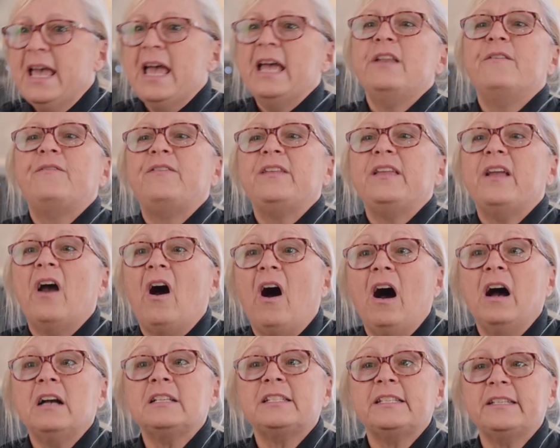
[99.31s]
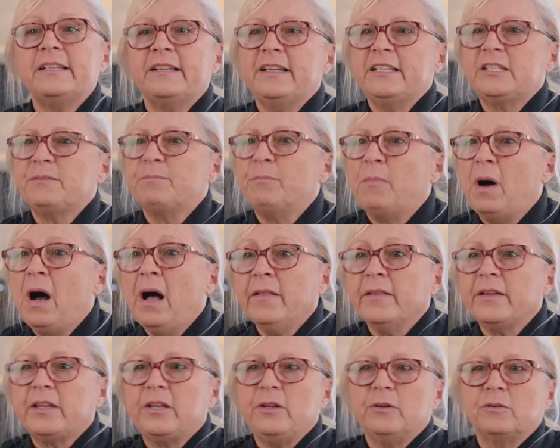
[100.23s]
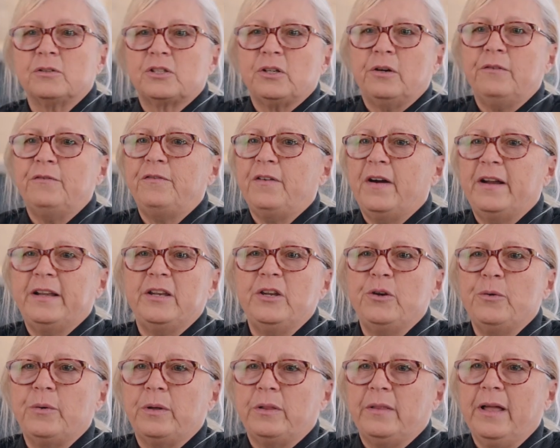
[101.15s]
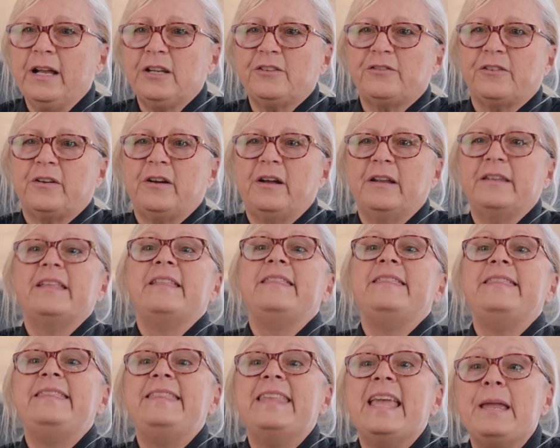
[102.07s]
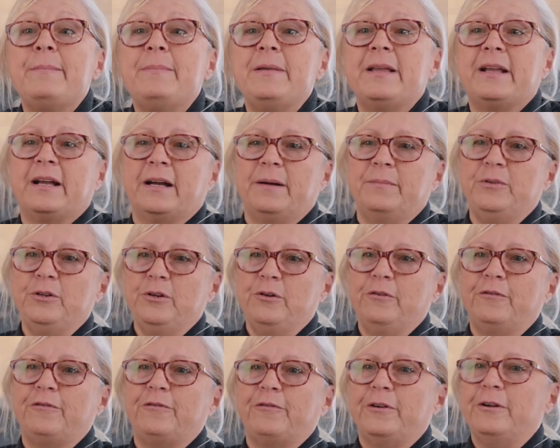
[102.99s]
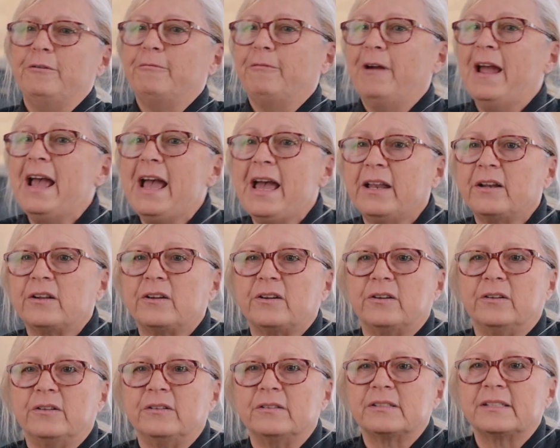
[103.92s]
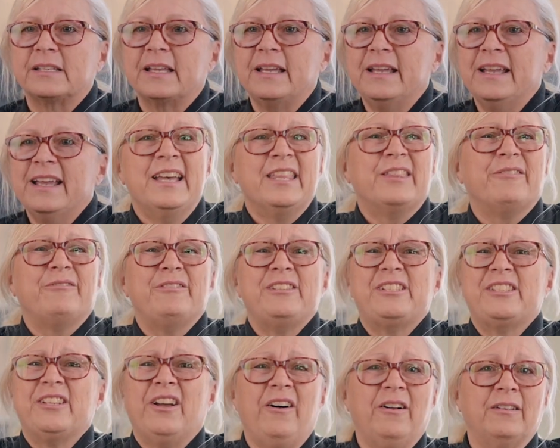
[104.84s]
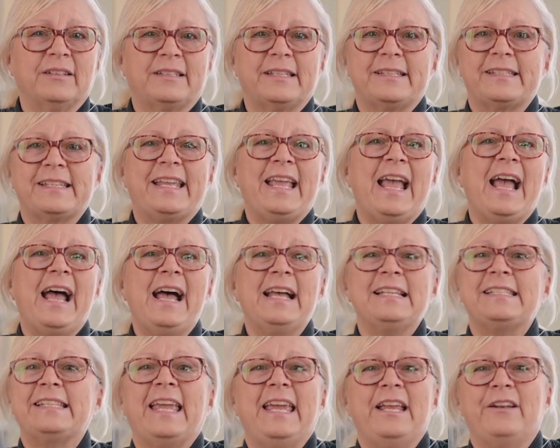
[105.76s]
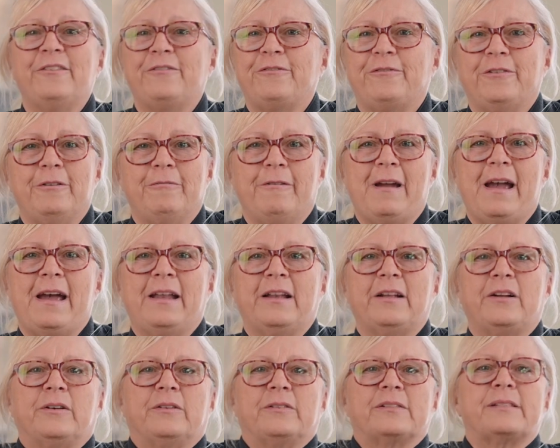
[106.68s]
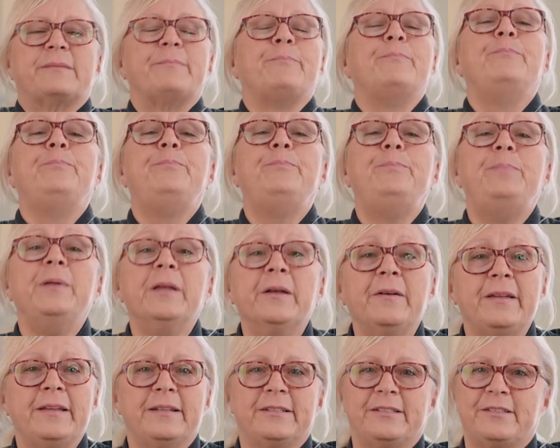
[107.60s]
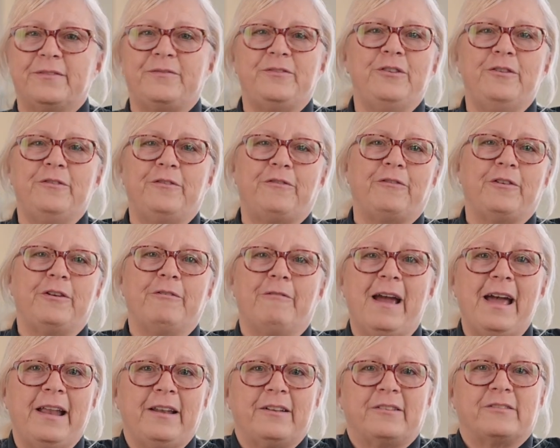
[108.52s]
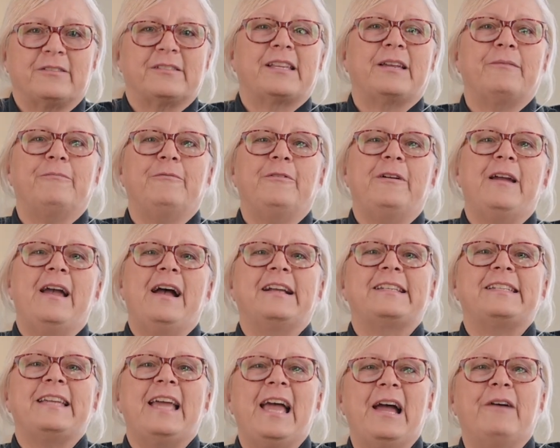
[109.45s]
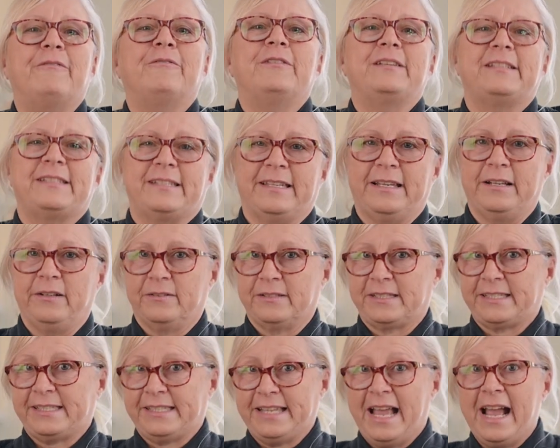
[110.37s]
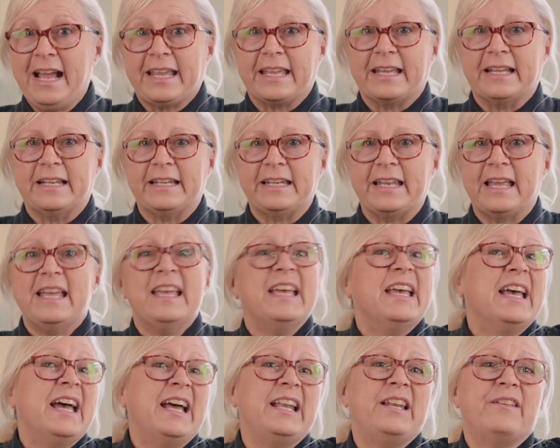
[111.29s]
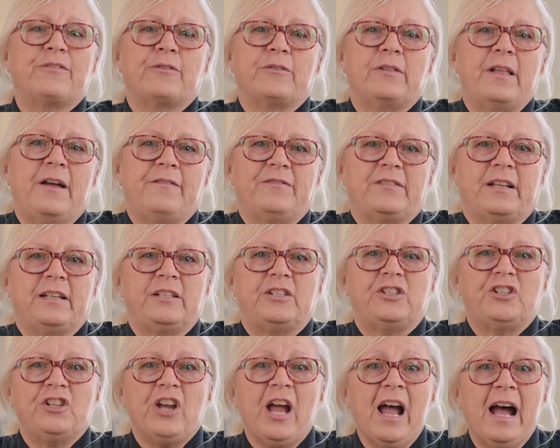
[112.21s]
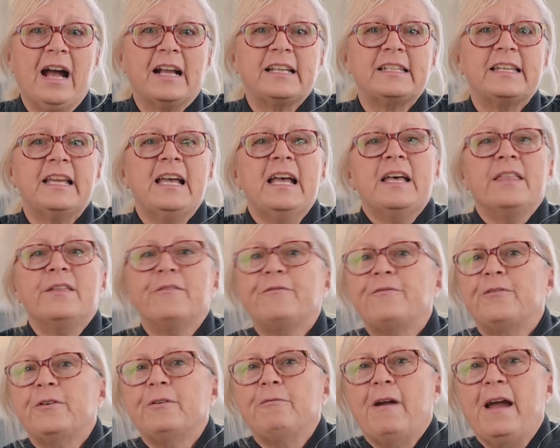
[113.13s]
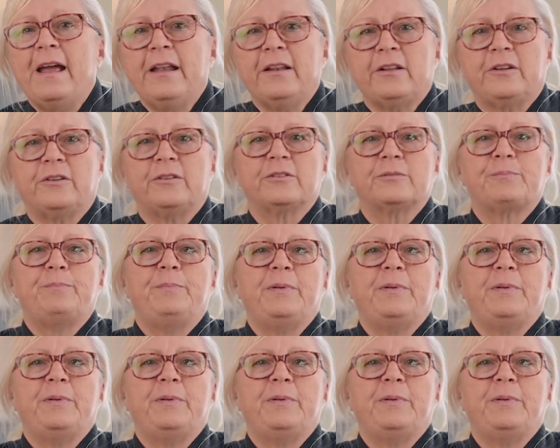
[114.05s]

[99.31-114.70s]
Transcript: And if the oxidized molecules don't find a new electron, then they become new free radicals. The result is a cascade of free radicals. Billions of new free radicals can react every single second. And if they're left unchecked, then free radicals